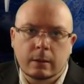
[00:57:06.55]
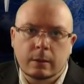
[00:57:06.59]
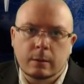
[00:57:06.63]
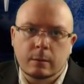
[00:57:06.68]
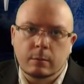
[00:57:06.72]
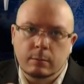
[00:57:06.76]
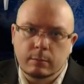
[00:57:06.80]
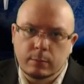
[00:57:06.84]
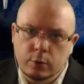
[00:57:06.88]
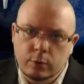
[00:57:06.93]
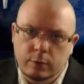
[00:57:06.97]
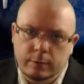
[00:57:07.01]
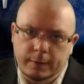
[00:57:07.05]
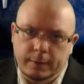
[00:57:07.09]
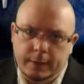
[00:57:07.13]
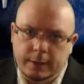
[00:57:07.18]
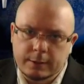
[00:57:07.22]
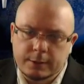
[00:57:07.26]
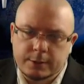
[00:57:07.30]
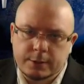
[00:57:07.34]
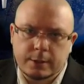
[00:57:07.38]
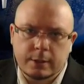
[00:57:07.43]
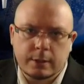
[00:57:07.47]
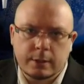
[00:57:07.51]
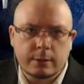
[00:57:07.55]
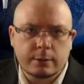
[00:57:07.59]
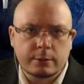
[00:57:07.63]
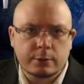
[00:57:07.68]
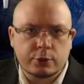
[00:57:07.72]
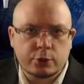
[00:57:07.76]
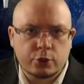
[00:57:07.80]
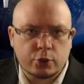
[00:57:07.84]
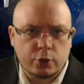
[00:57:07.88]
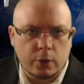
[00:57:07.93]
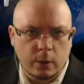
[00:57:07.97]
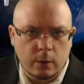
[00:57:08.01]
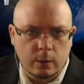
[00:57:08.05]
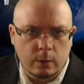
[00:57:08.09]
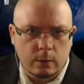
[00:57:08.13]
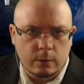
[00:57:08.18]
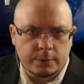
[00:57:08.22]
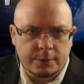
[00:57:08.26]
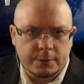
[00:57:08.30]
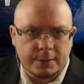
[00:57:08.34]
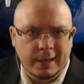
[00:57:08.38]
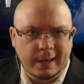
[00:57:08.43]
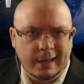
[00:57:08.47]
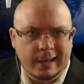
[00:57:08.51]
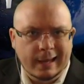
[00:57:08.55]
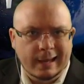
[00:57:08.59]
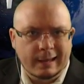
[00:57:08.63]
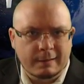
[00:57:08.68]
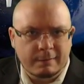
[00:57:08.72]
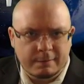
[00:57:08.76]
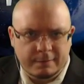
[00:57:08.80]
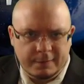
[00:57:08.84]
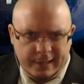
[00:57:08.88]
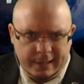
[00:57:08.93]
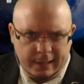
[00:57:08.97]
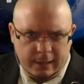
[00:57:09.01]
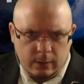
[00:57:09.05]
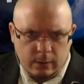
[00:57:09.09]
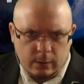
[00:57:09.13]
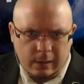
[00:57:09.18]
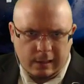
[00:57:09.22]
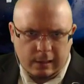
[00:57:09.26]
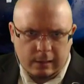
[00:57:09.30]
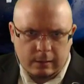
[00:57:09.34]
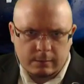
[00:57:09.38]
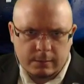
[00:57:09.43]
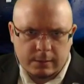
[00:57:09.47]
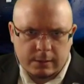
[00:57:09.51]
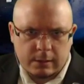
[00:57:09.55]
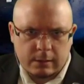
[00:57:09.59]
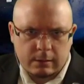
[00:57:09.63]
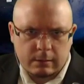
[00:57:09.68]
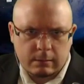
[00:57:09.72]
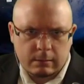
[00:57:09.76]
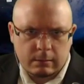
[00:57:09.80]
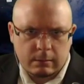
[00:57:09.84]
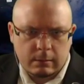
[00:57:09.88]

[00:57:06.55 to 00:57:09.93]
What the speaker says: movies, shows, and video games.